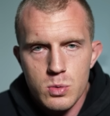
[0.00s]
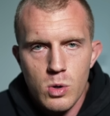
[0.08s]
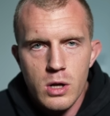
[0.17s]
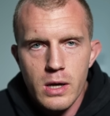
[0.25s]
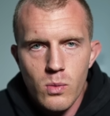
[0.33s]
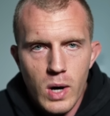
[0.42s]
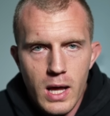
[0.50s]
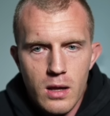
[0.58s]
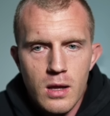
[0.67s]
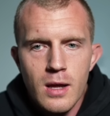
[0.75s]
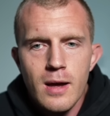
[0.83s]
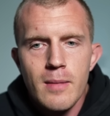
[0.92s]
working
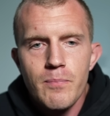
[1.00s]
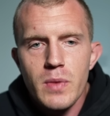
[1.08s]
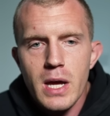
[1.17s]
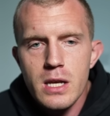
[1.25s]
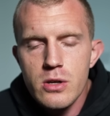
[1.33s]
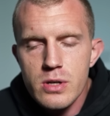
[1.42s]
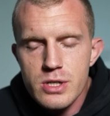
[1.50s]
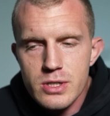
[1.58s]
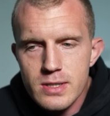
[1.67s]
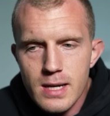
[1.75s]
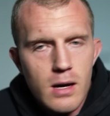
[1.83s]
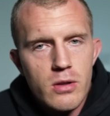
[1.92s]
well, and you can
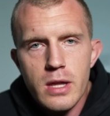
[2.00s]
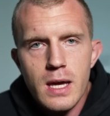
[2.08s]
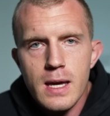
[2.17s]
just tell the